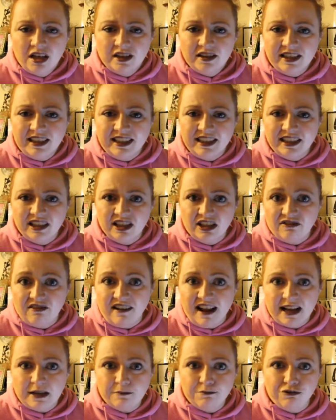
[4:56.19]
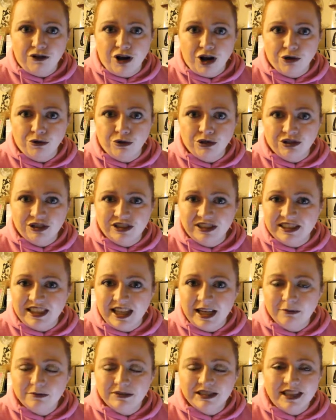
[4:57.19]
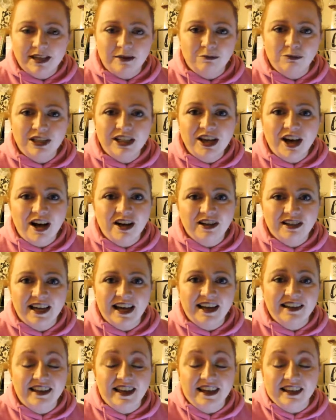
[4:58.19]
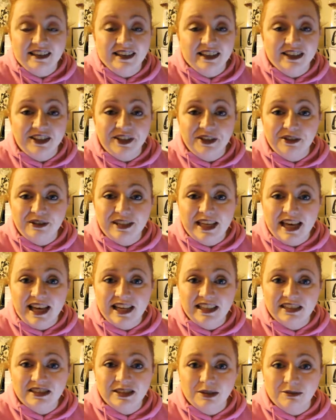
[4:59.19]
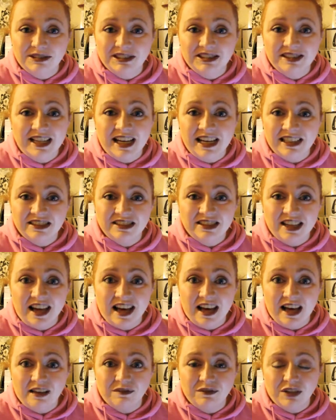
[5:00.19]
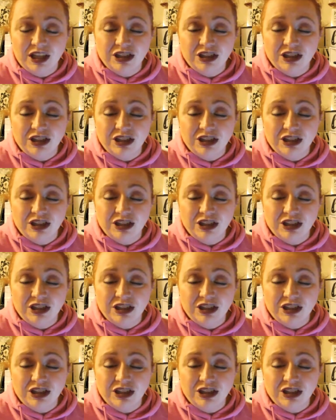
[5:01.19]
the Lorac Pro Unzipped and we can't get that in the UK so it's nice to have